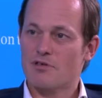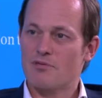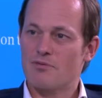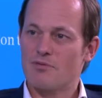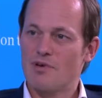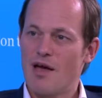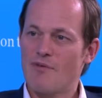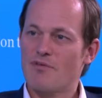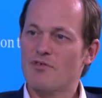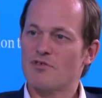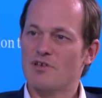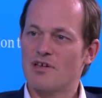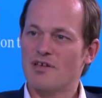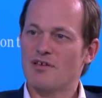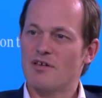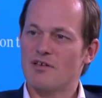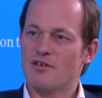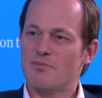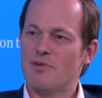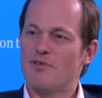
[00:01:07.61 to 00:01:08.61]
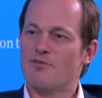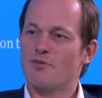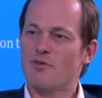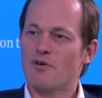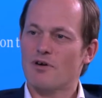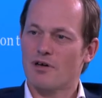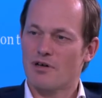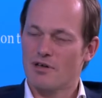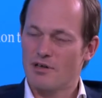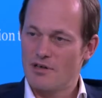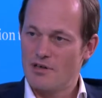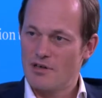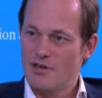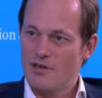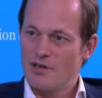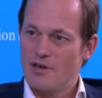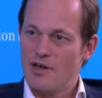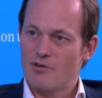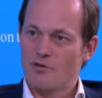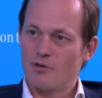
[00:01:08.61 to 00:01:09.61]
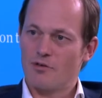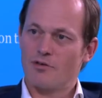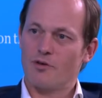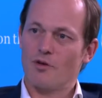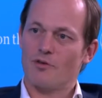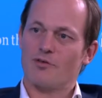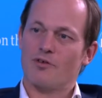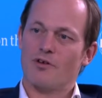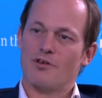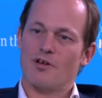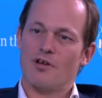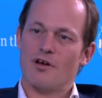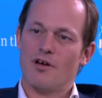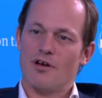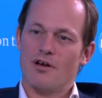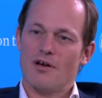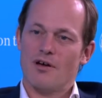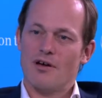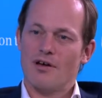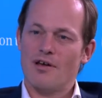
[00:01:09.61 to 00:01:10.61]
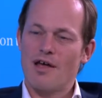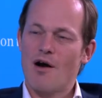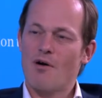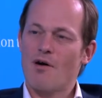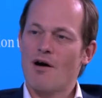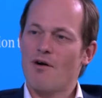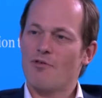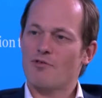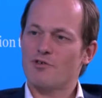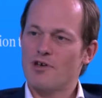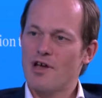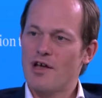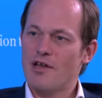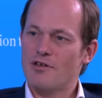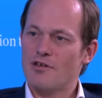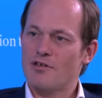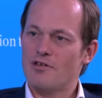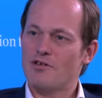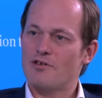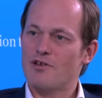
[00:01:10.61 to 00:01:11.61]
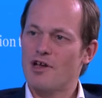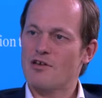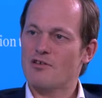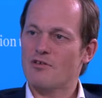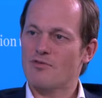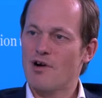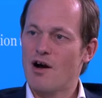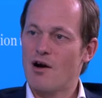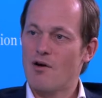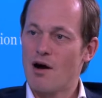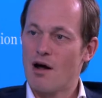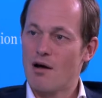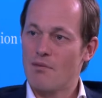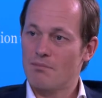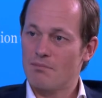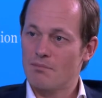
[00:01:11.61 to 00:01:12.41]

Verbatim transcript: We haven't seen this before. It's not, not uh, an era of change, it's a change of era.